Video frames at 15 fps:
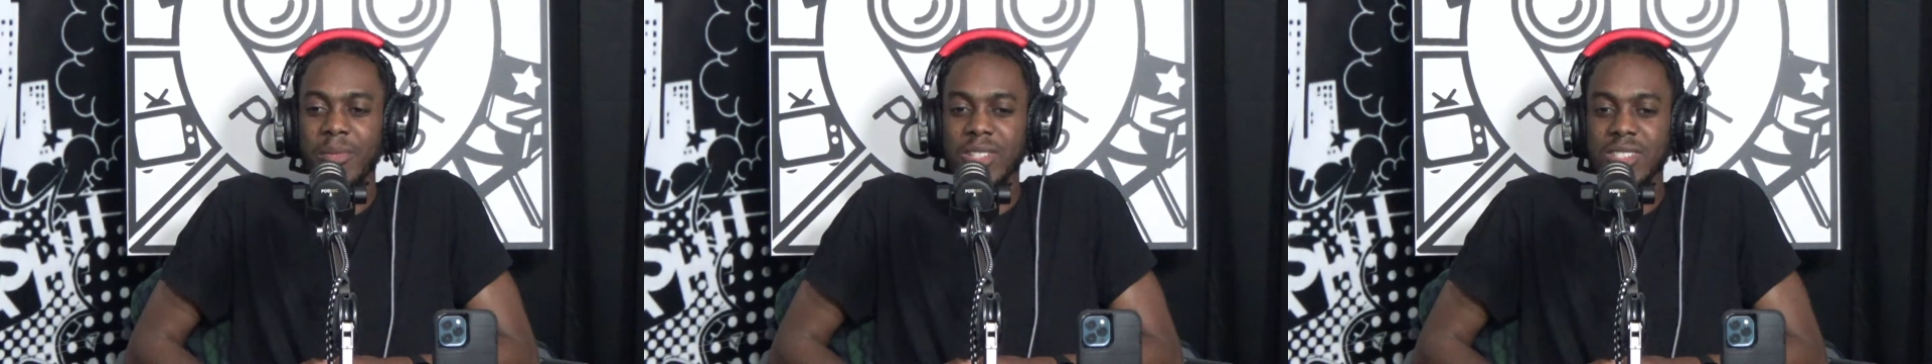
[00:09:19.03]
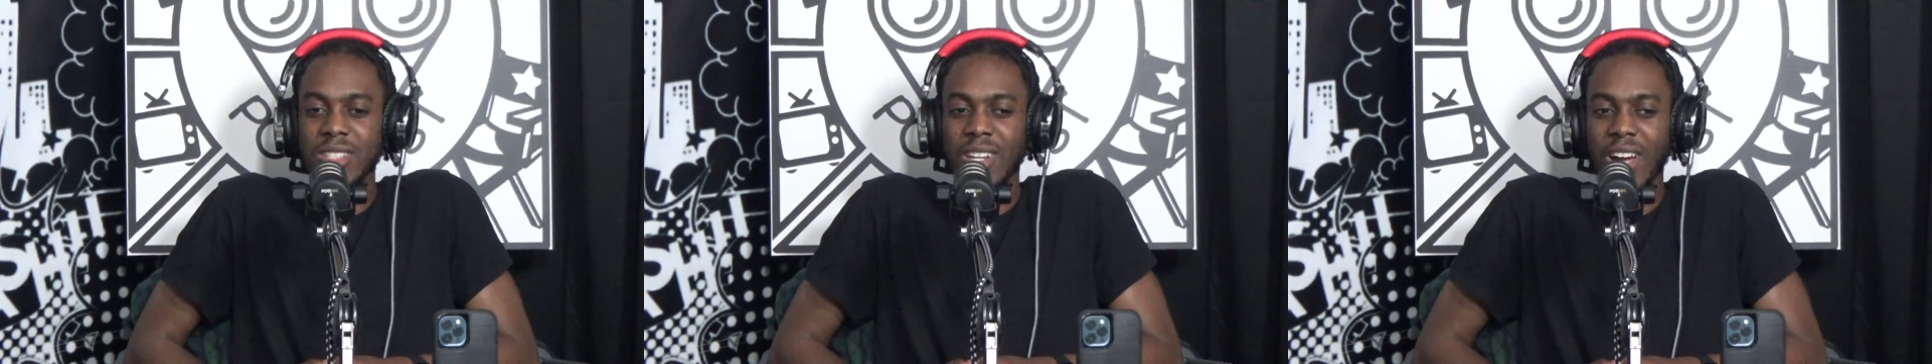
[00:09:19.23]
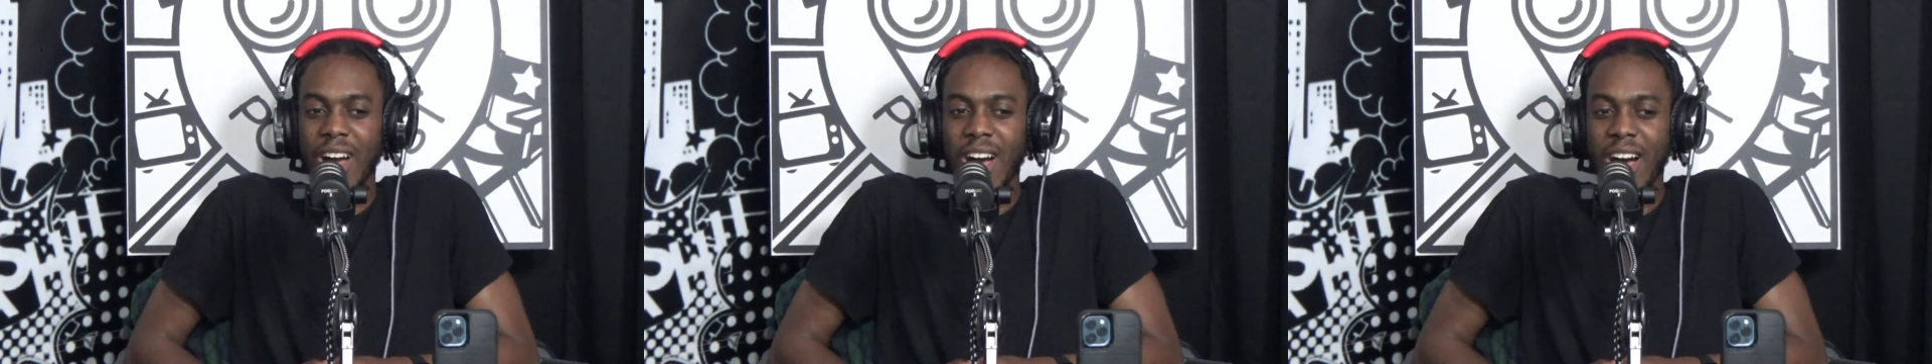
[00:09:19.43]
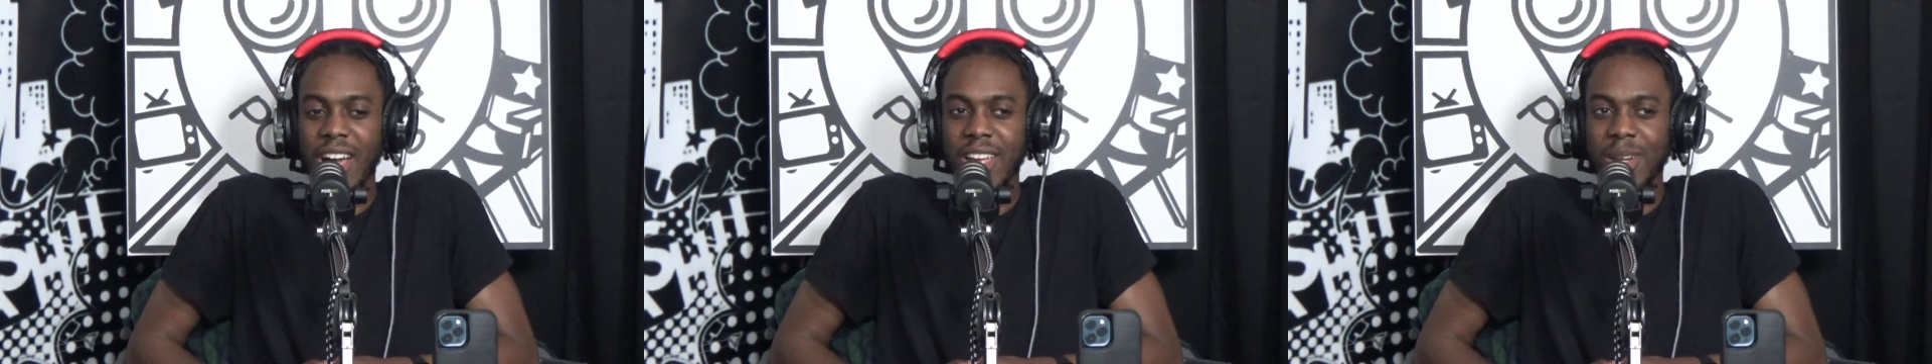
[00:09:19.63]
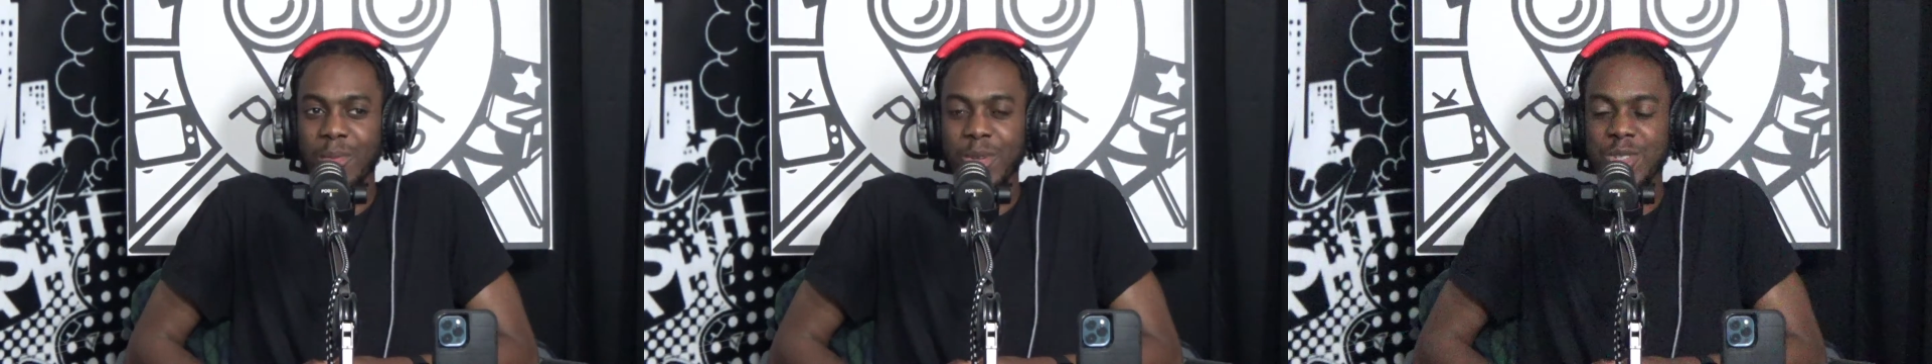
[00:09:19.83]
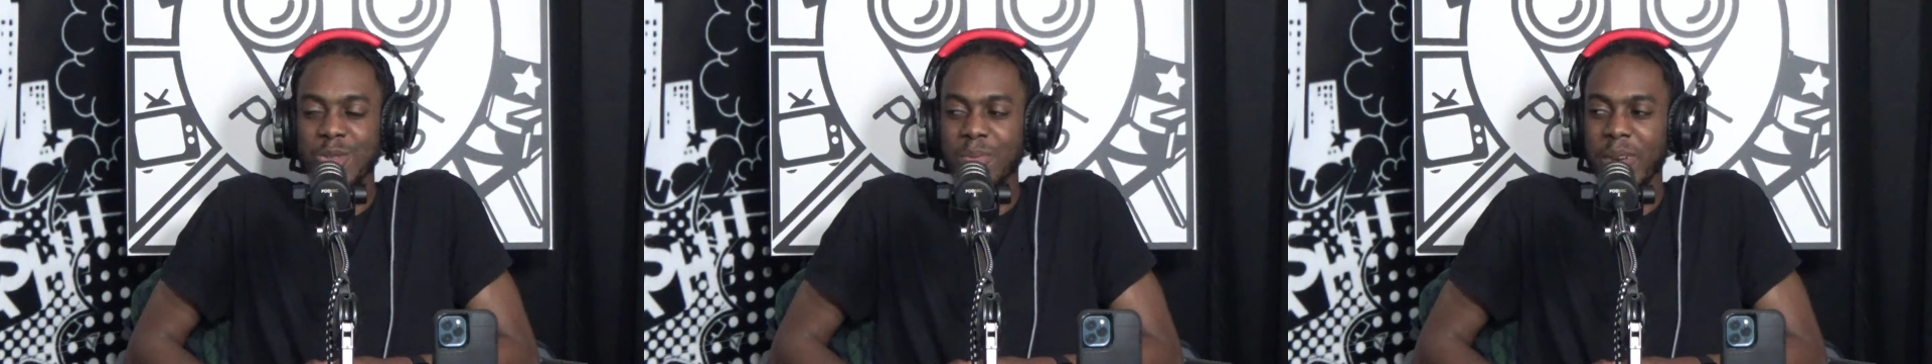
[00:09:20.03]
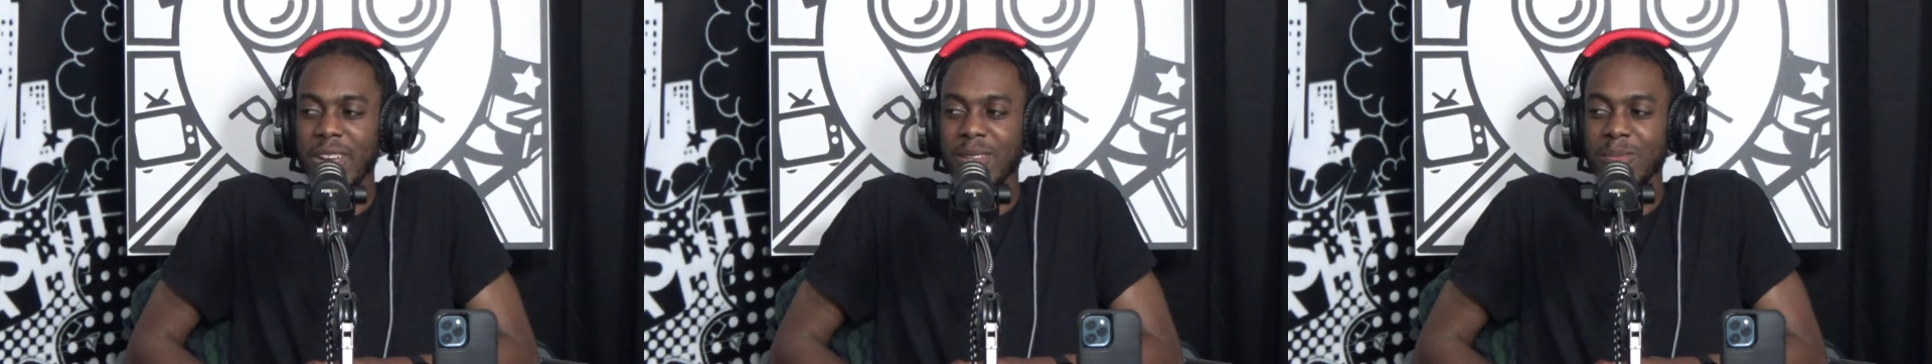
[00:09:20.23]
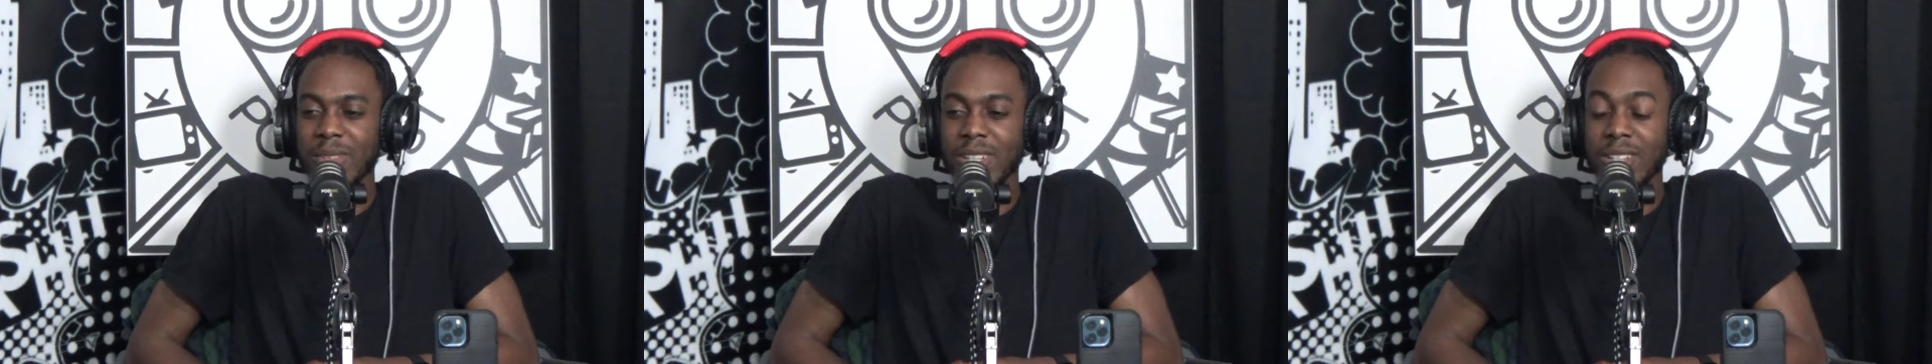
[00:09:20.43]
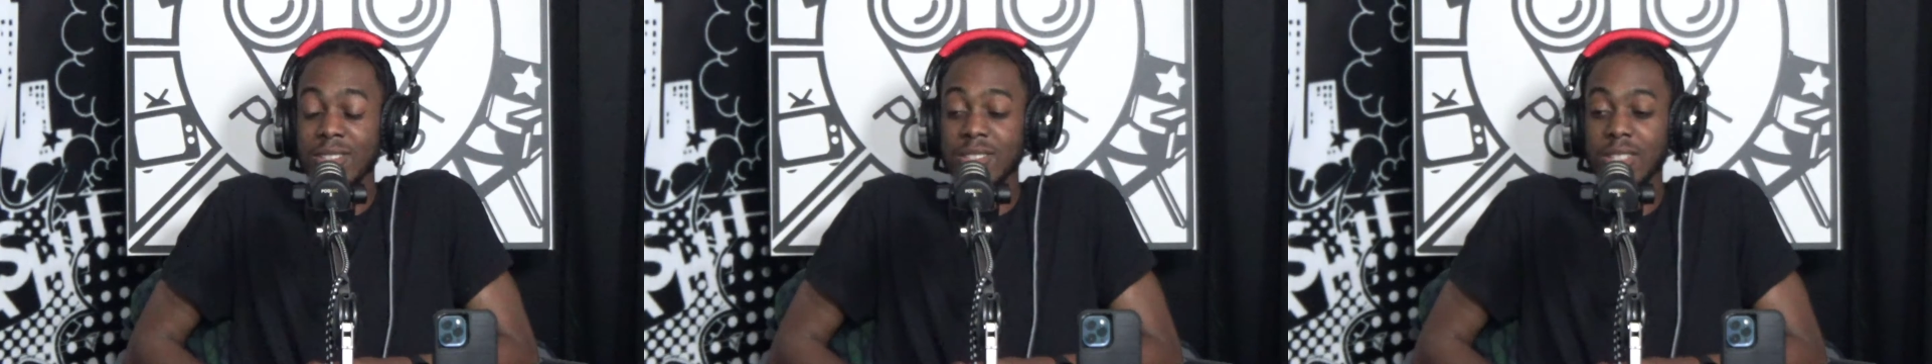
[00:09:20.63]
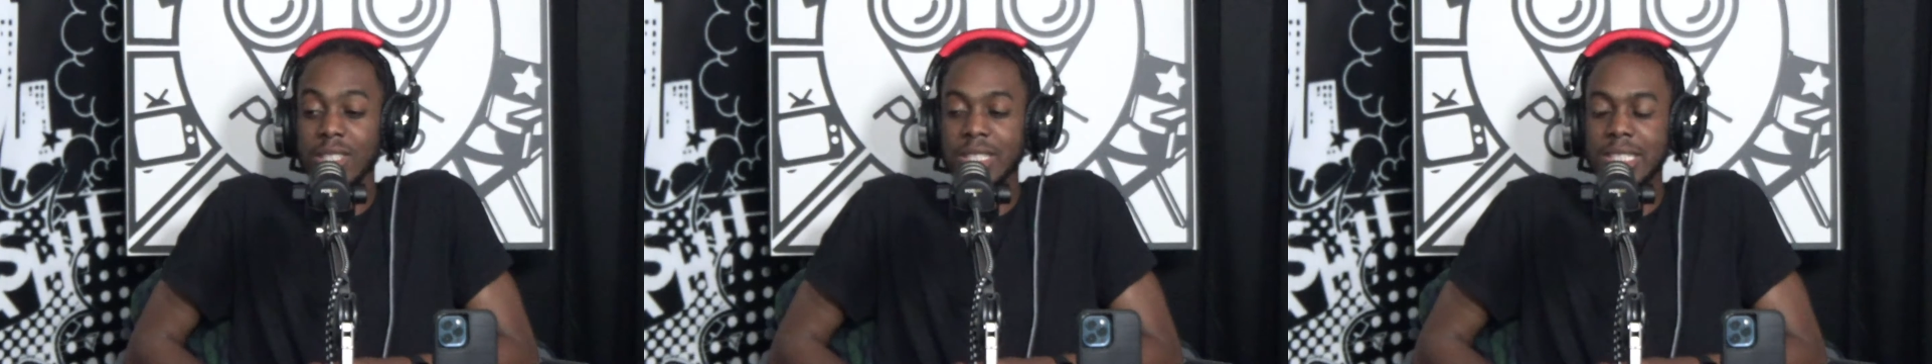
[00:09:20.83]
He said, I am what you made me. I
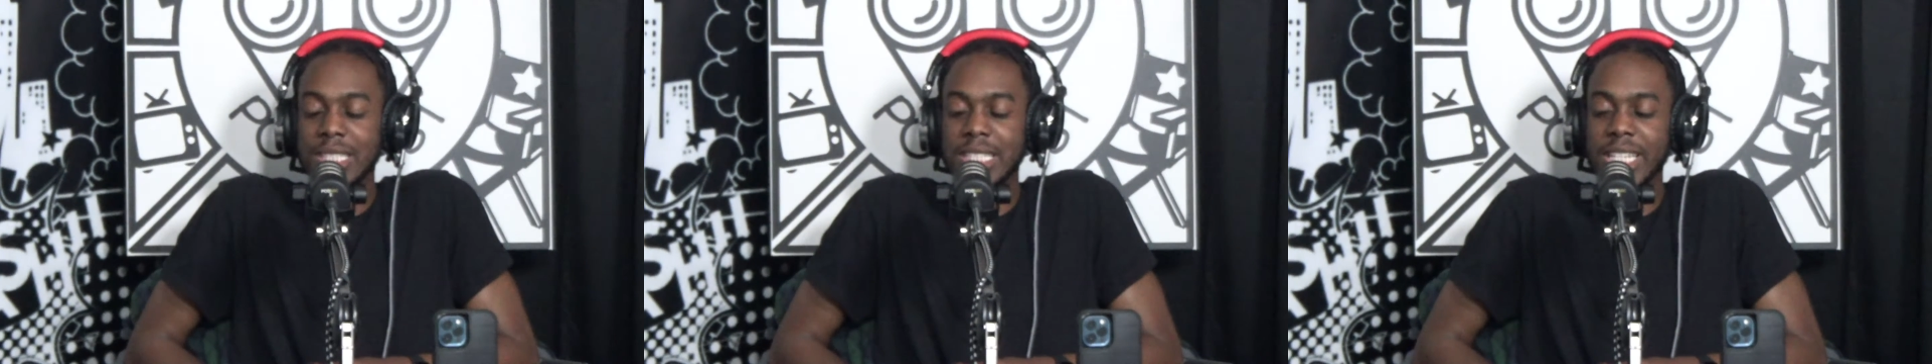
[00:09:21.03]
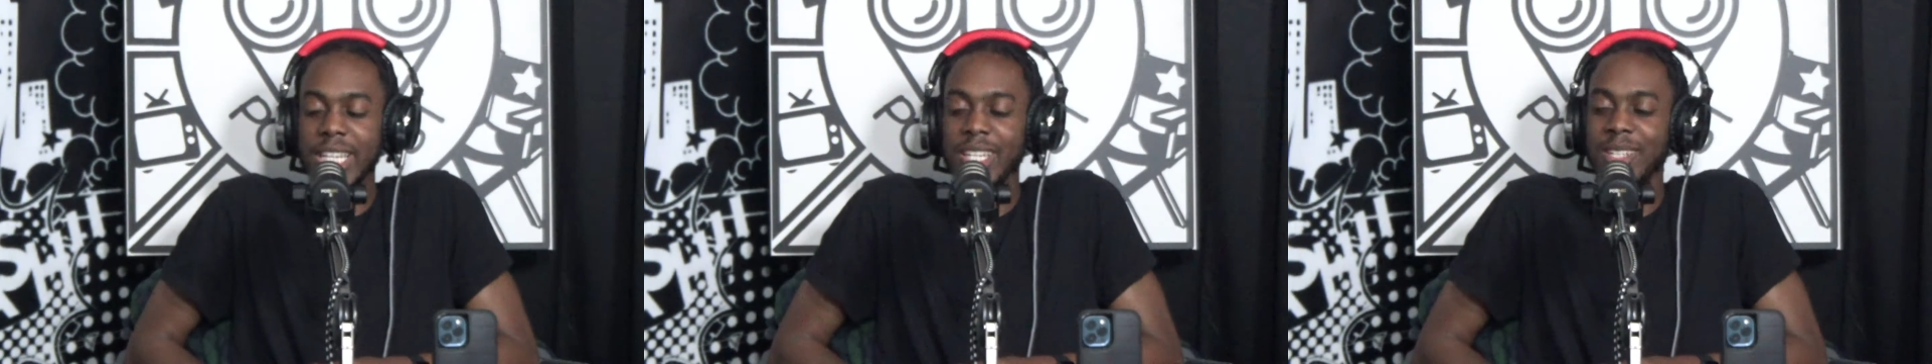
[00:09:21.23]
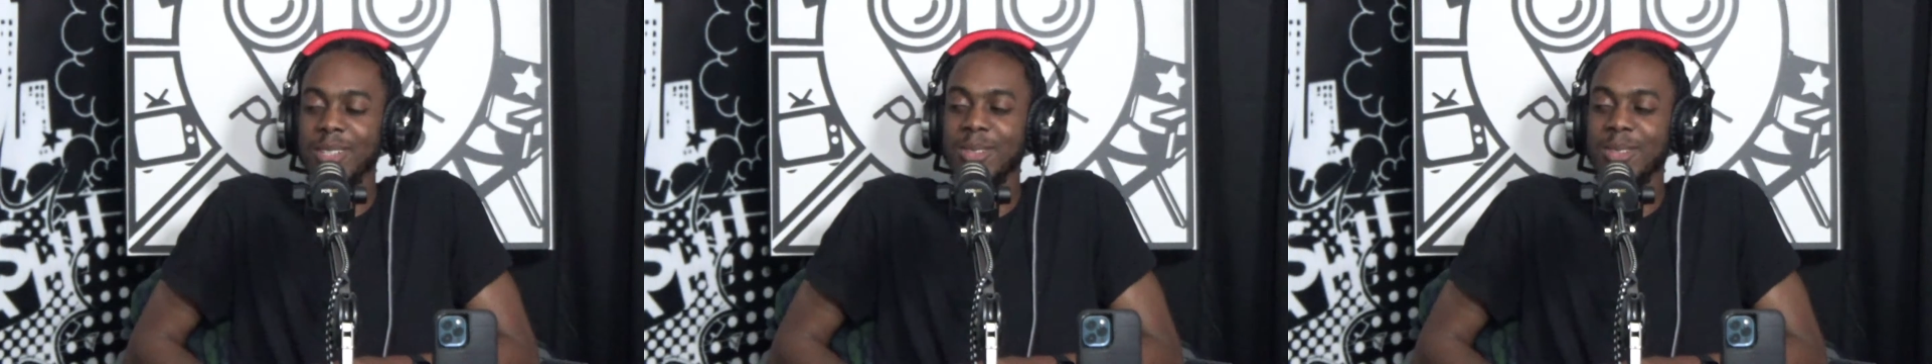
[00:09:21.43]
was like, damn.